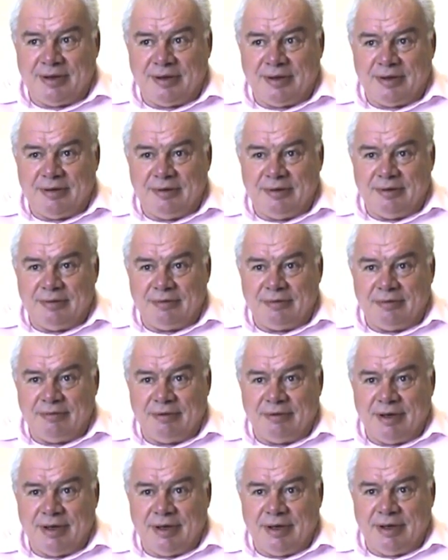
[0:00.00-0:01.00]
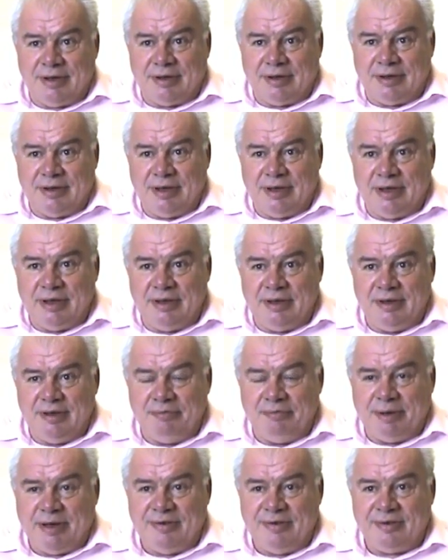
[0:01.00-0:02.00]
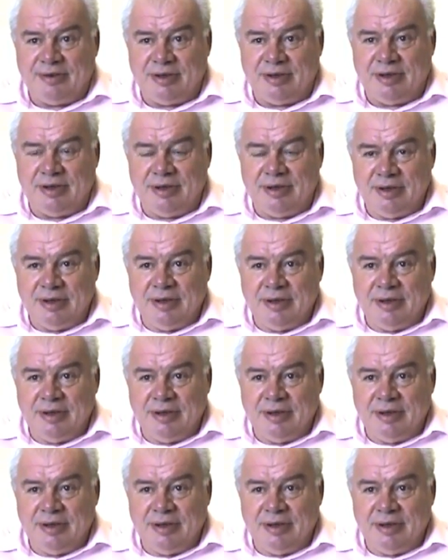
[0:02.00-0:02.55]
are going the wrong way in that basically